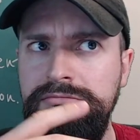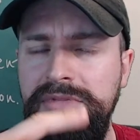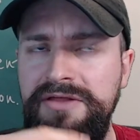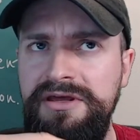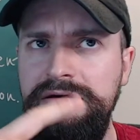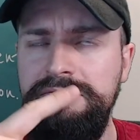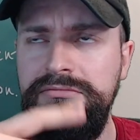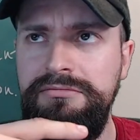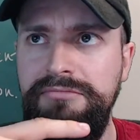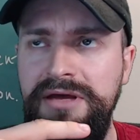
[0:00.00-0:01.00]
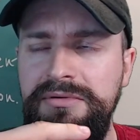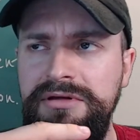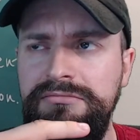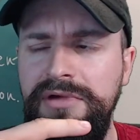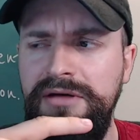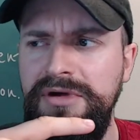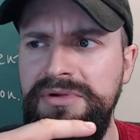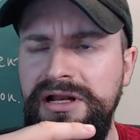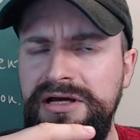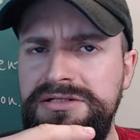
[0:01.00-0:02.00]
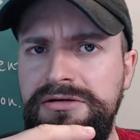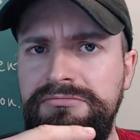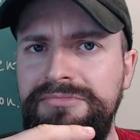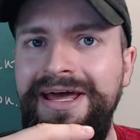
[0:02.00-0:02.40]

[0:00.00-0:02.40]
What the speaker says: I think, maybe. I might be lying to you.